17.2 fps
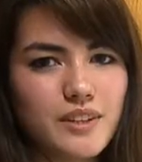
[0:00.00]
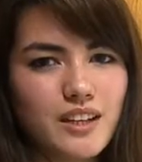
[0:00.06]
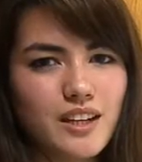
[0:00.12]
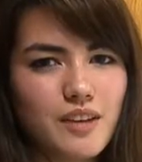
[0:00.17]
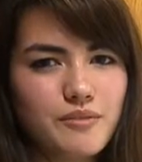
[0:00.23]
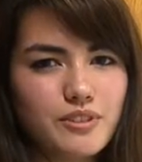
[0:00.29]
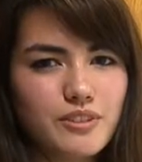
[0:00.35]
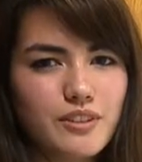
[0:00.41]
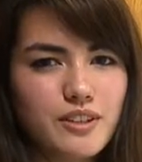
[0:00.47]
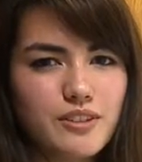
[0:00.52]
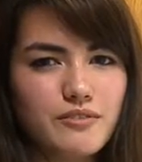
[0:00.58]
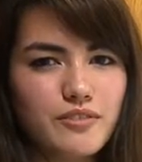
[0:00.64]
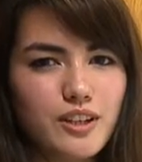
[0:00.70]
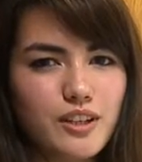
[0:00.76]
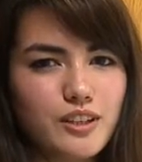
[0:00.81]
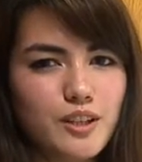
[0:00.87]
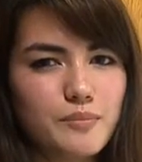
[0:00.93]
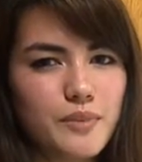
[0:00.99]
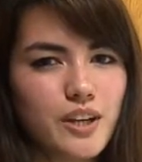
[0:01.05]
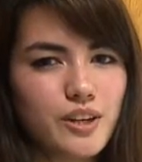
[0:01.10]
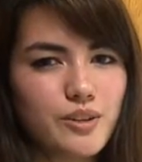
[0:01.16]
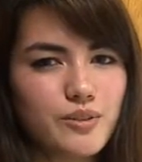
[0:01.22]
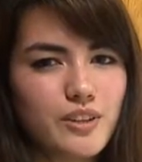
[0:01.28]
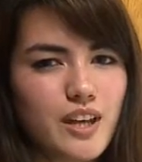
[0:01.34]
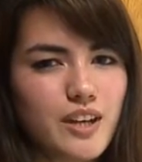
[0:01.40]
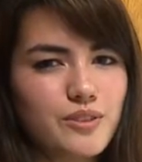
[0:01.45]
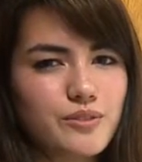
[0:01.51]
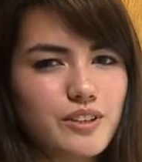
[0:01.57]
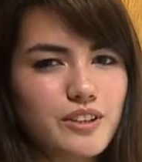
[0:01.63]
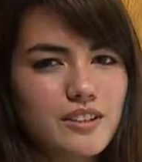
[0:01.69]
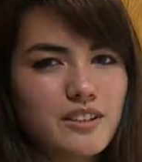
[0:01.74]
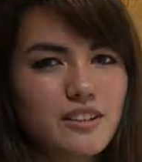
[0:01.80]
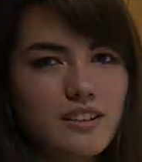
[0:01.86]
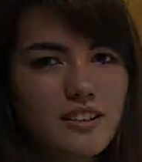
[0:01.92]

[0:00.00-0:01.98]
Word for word: but I never really followed up on it with anyone.